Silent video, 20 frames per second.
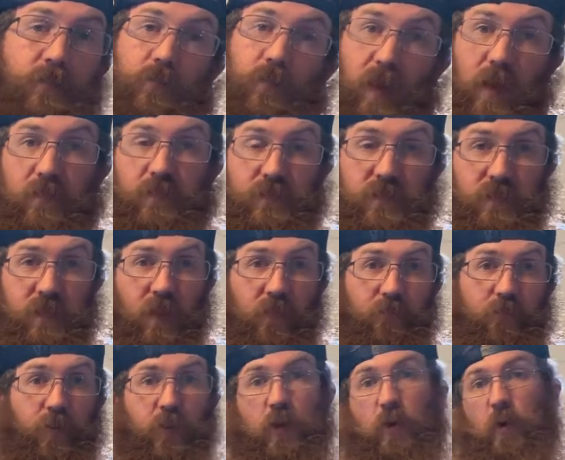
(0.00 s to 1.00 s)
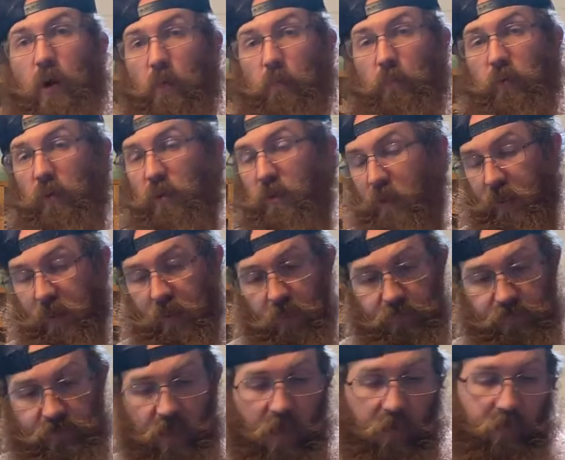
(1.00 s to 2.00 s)
If you haven't seen that video, I'll put a link
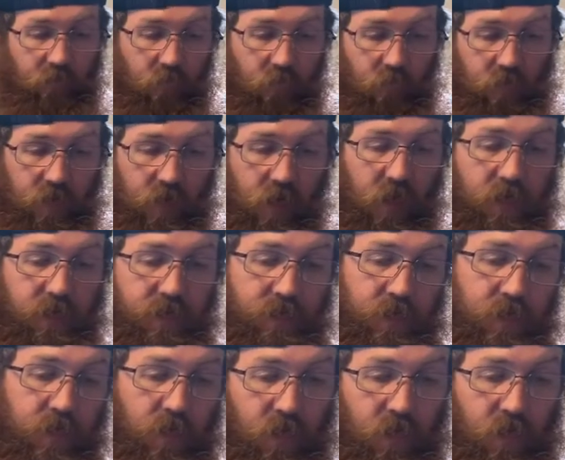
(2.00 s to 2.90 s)
up top for you guys.